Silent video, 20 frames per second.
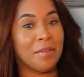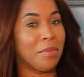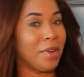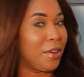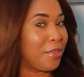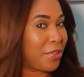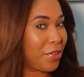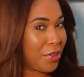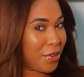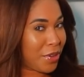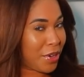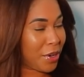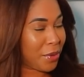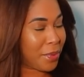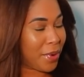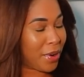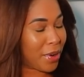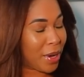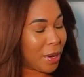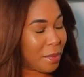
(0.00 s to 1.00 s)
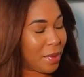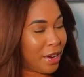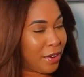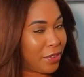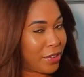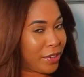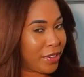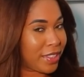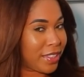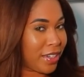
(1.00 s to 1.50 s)
But if you're new here, welcome, and
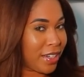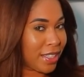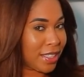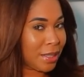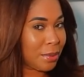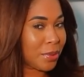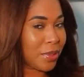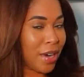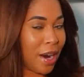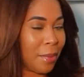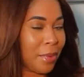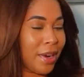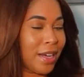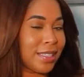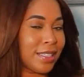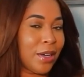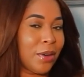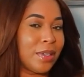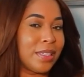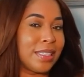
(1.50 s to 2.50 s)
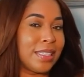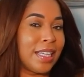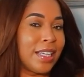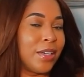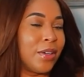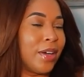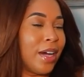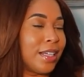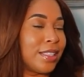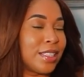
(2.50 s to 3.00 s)
if you're a returning subscriber, as always, thank
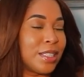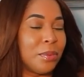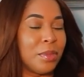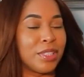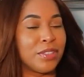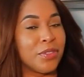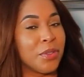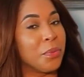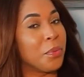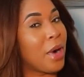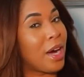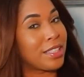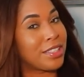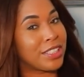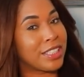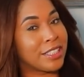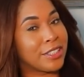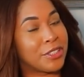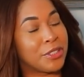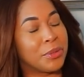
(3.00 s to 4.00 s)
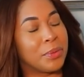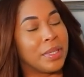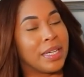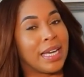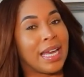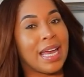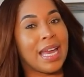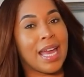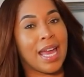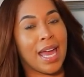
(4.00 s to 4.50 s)
you guys so much for watching, tuning
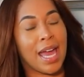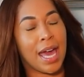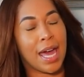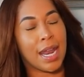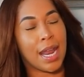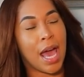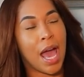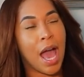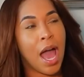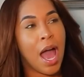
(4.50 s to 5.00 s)
in.